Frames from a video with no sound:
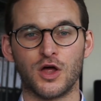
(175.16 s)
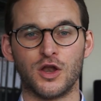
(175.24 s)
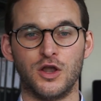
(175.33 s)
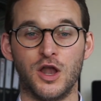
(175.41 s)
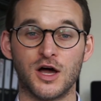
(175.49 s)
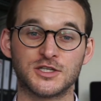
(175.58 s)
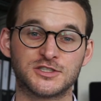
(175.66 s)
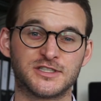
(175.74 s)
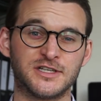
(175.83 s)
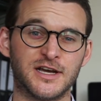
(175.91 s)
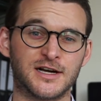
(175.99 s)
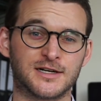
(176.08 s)
Last
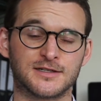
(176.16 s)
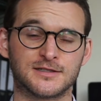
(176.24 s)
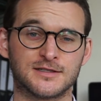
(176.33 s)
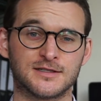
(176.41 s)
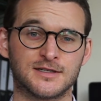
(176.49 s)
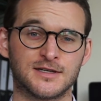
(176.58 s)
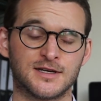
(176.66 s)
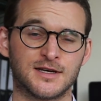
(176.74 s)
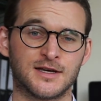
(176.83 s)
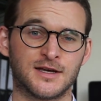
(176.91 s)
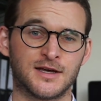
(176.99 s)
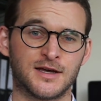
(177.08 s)
year
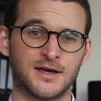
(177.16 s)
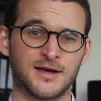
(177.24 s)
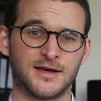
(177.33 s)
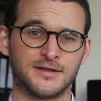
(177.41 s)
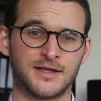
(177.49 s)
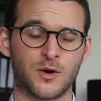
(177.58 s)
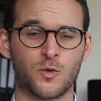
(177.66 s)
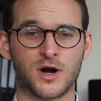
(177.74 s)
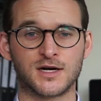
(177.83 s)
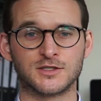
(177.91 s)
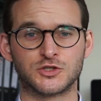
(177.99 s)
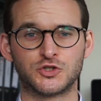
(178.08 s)
there
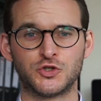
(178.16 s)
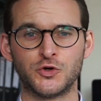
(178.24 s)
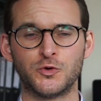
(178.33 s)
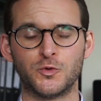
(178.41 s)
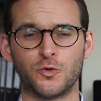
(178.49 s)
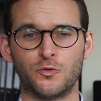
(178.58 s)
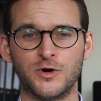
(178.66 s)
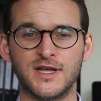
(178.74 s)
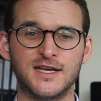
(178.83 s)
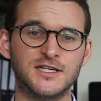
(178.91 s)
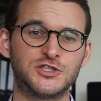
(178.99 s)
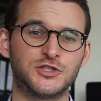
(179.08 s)
were 2
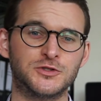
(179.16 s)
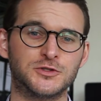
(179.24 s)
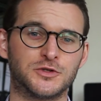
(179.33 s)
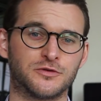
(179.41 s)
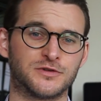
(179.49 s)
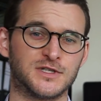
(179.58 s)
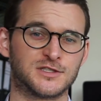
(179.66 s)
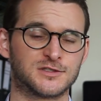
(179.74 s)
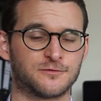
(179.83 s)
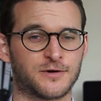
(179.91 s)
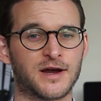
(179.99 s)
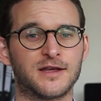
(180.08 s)
reissues of this
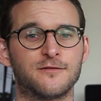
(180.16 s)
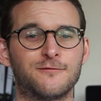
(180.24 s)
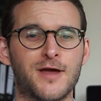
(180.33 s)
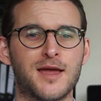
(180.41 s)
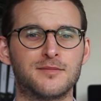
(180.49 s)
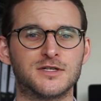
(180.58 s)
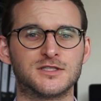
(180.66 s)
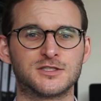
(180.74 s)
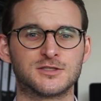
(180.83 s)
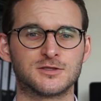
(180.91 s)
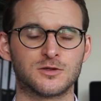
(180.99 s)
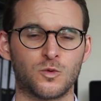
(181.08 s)
very
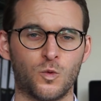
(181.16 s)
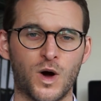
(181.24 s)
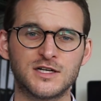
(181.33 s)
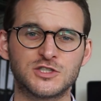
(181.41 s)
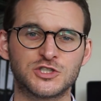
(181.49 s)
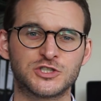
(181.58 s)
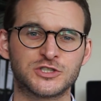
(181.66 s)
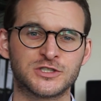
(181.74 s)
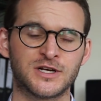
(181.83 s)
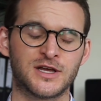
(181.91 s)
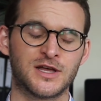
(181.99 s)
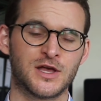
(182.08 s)
famous watch
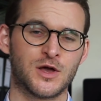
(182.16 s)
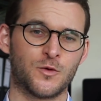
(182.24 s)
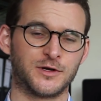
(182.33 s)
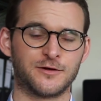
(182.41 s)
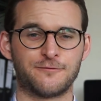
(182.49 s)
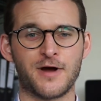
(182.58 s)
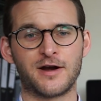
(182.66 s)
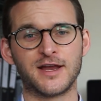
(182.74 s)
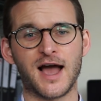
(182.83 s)
with a very